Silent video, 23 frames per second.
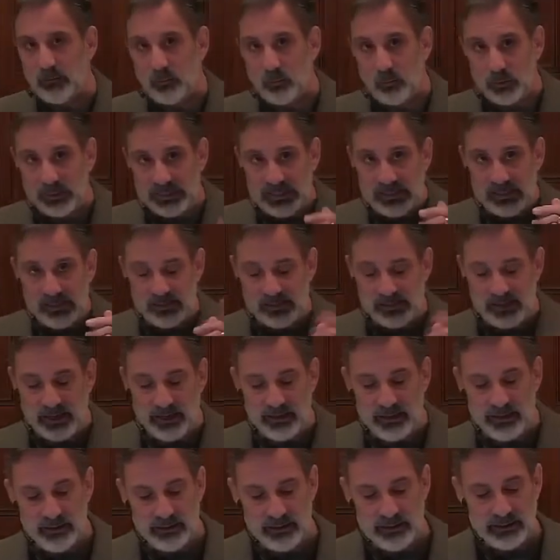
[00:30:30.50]
when he
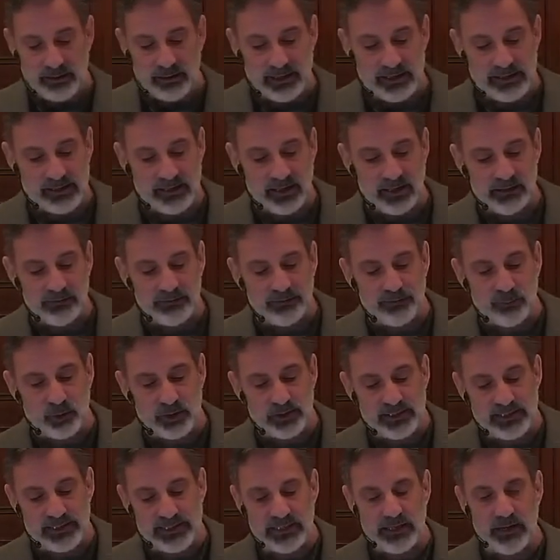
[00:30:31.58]
said in Isaiah
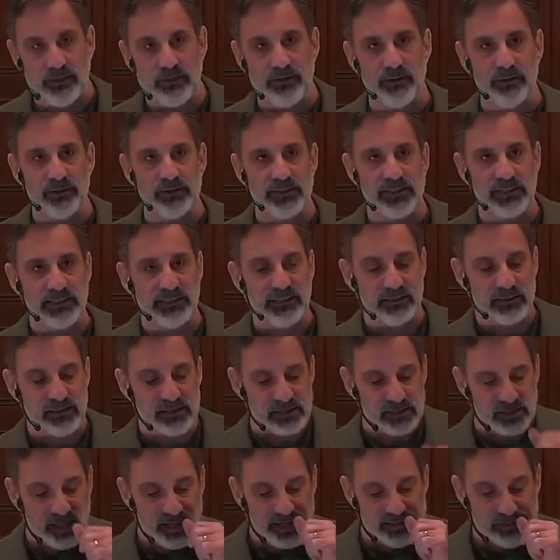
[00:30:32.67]
fourteen thirteen,
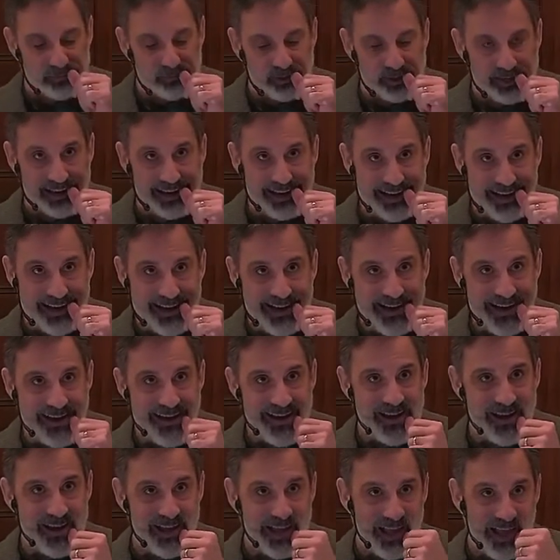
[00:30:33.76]
slide number eight,
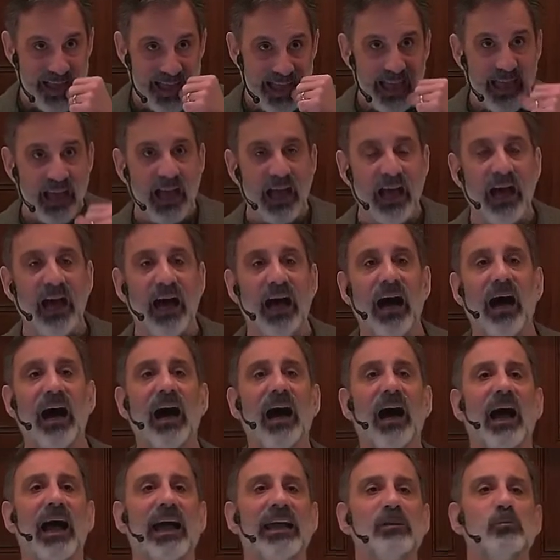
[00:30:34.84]

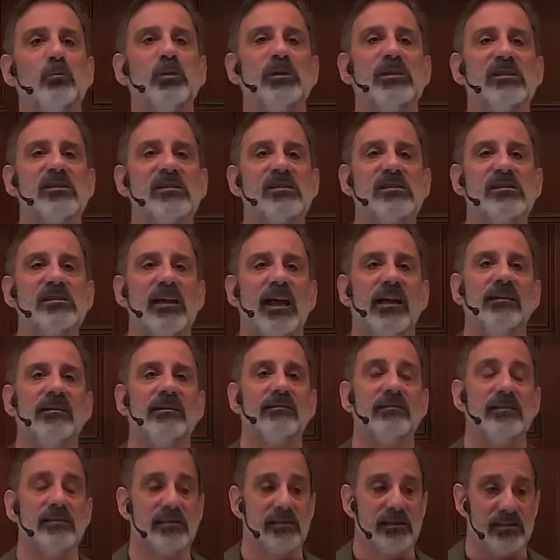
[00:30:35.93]
I will ascend,
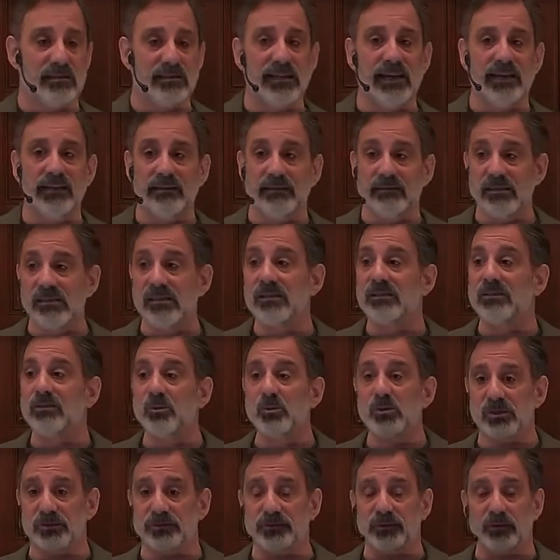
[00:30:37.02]
this is Satan, this is
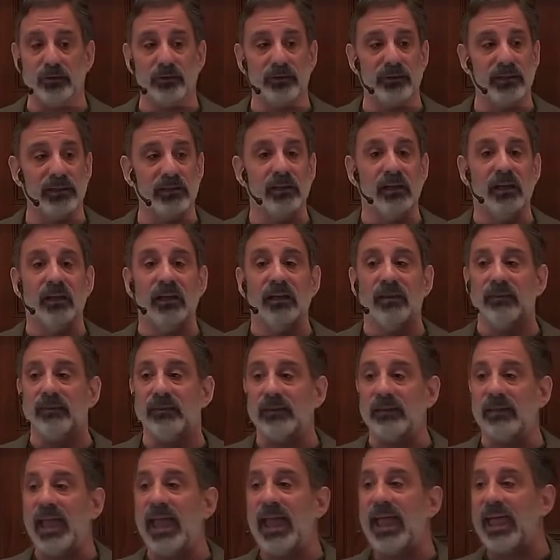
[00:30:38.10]
Lucifer, the,
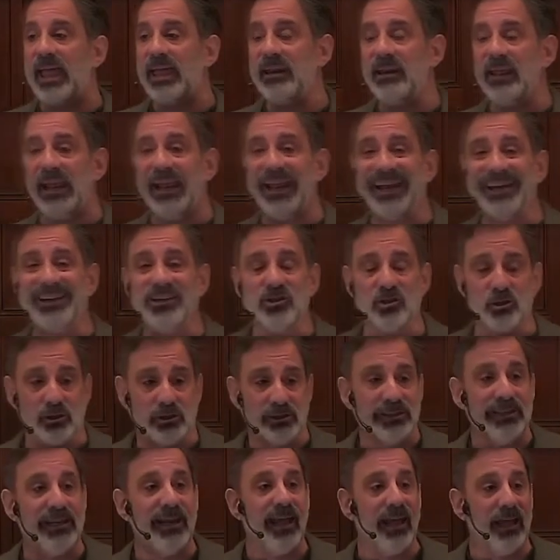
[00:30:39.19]
the head angel
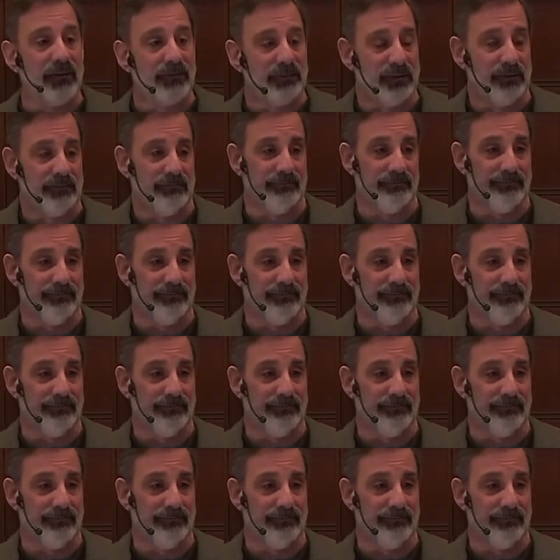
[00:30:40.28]
in heaven.